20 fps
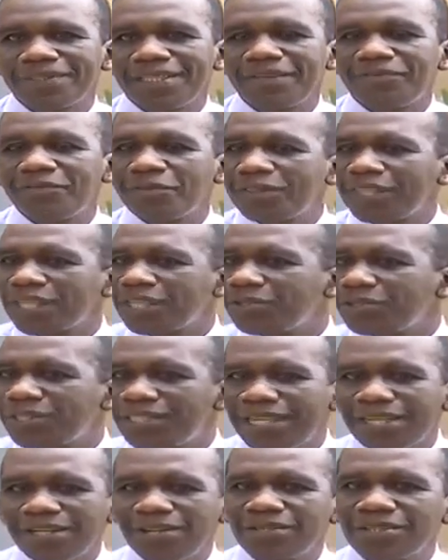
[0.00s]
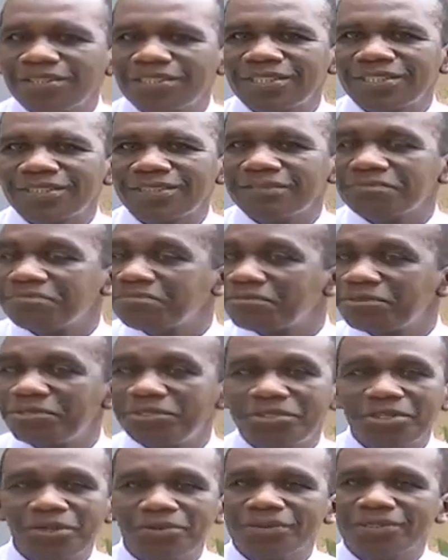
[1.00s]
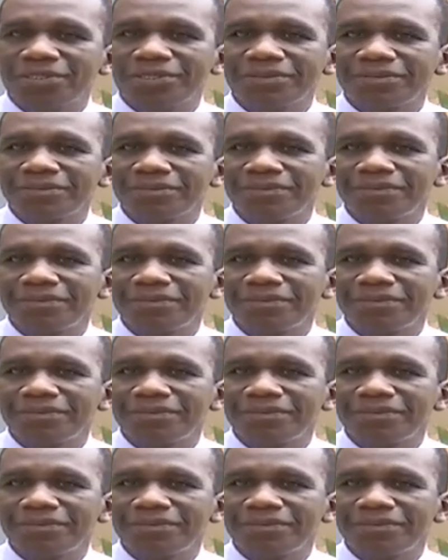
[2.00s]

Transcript: If you think you dare not, you don't.